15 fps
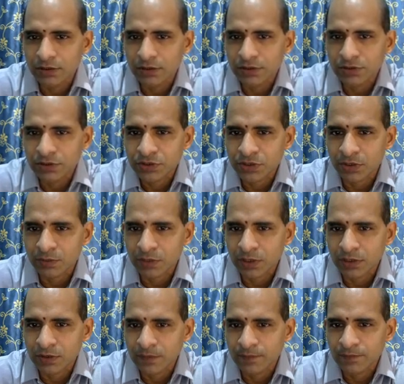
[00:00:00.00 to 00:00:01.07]
Sharma.
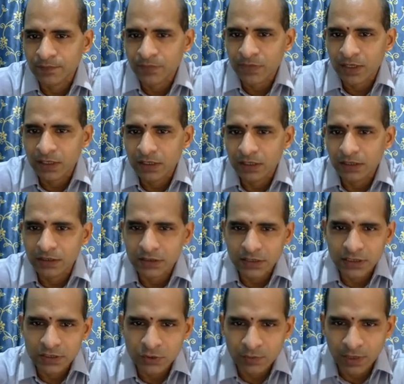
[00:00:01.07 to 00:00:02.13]
Let us
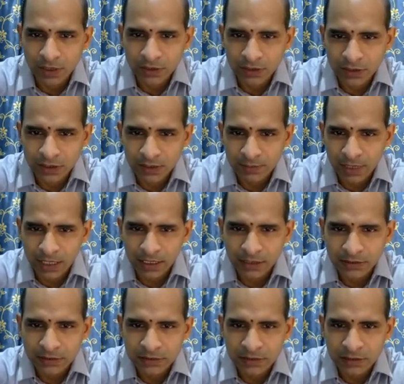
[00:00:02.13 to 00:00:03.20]
assume another name
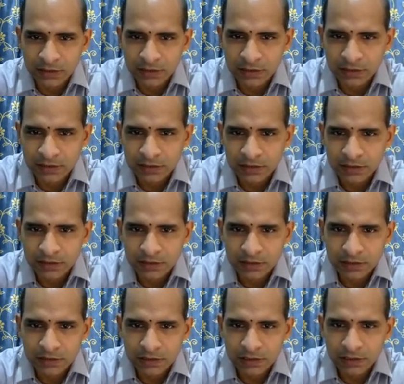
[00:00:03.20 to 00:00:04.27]
as
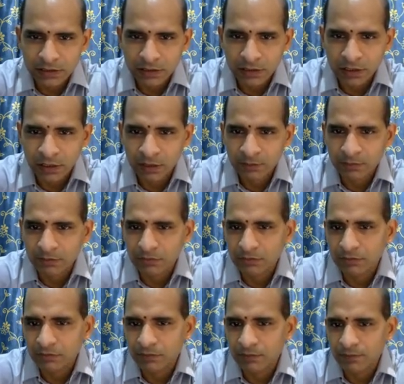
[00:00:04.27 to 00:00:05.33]
Ram
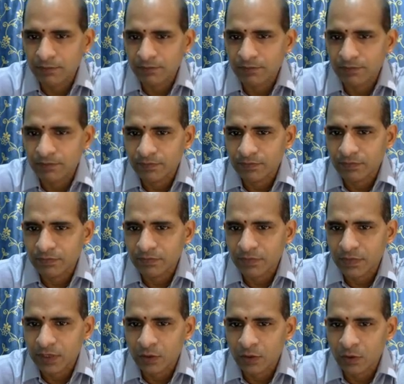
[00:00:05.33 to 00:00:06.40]

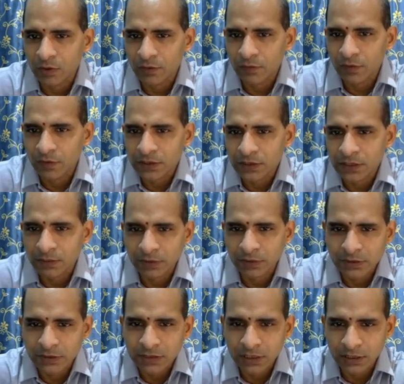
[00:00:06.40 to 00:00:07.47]
Roy, for example.
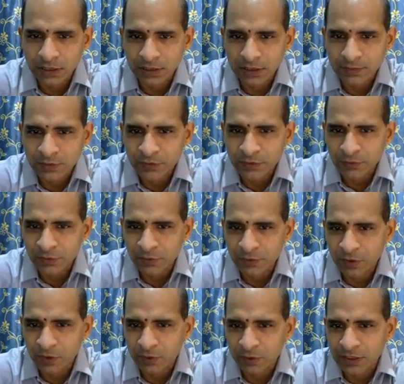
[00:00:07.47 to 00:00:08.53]
These are the names which we
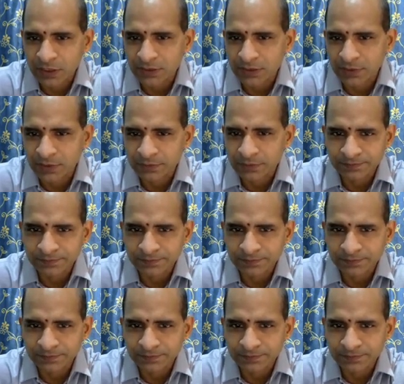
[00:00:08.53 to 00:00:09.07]
want to accept.